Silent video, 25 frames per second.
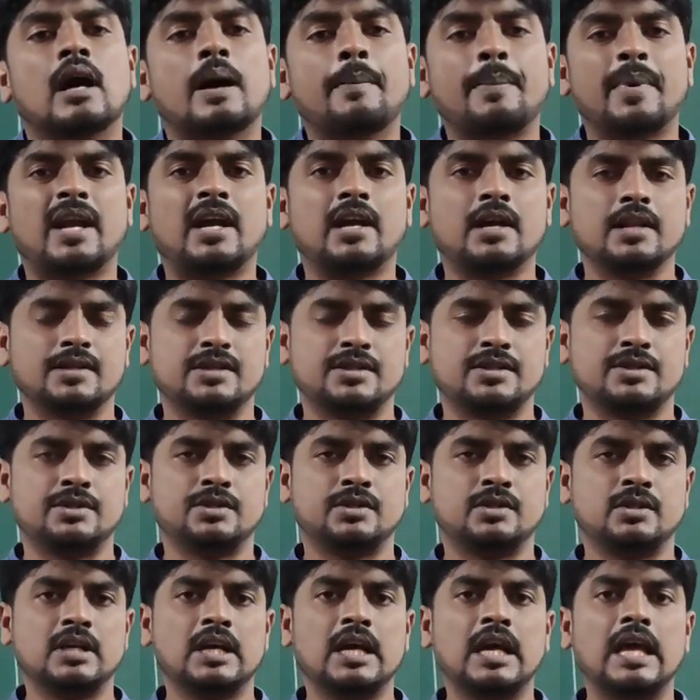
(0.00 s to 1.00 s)

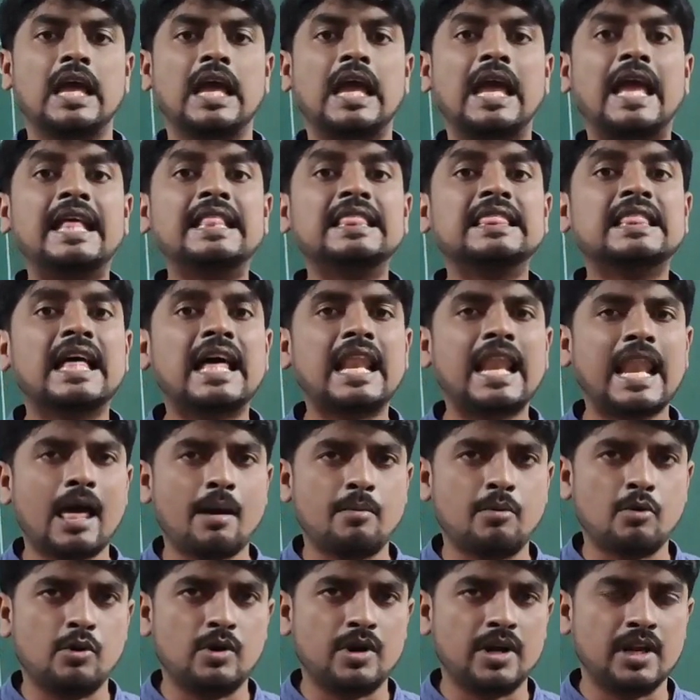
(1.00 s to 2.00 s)
apparatus in the
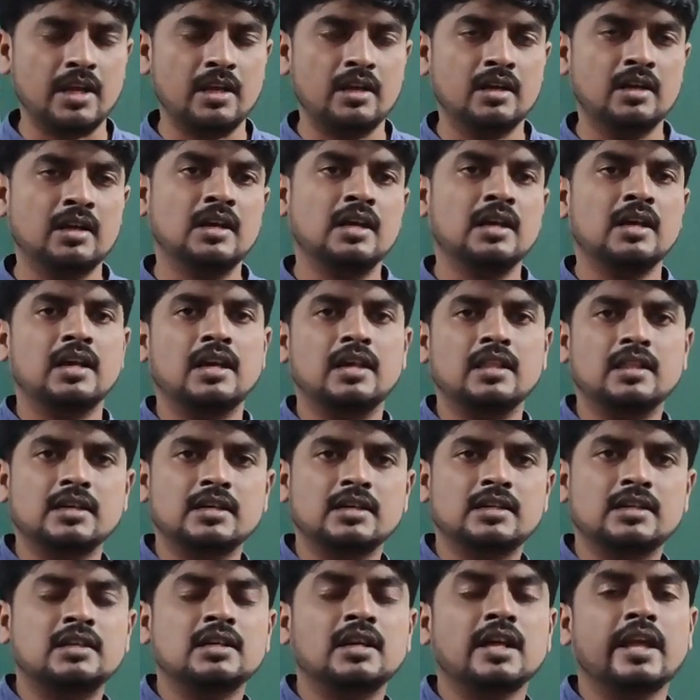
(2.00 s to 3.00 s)
laboratory,
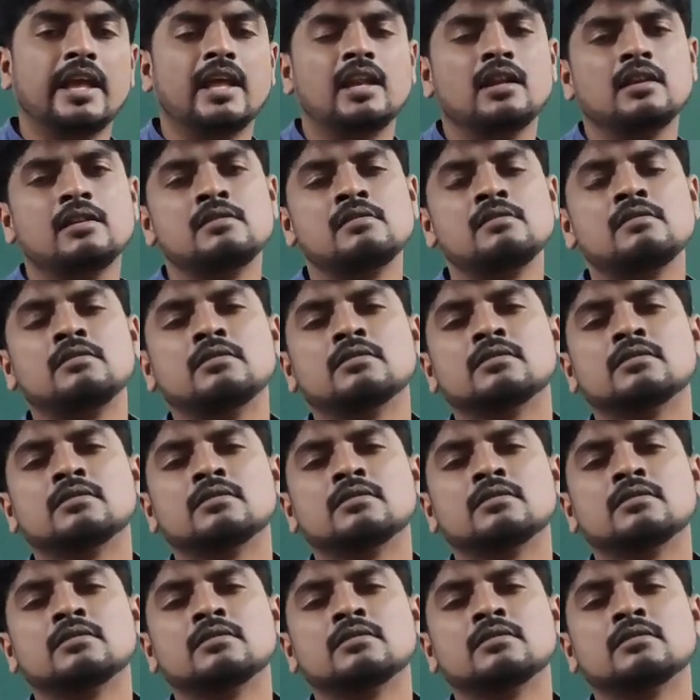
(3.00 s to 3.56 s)
either in